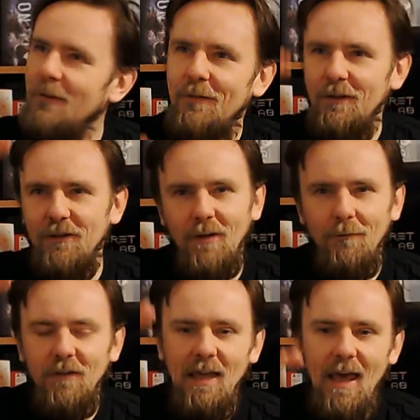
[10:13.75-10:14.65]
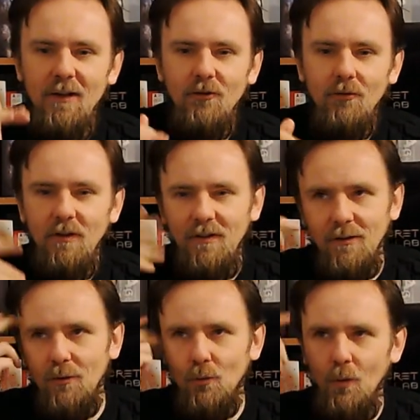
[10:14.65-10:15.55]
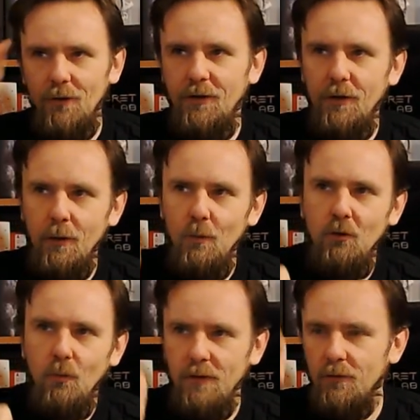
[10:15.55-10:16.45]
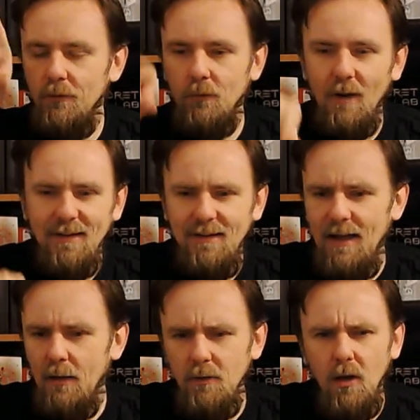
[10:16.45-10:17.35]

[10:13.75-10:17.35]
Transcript: 50 something entries and you're wondering which one to do right now.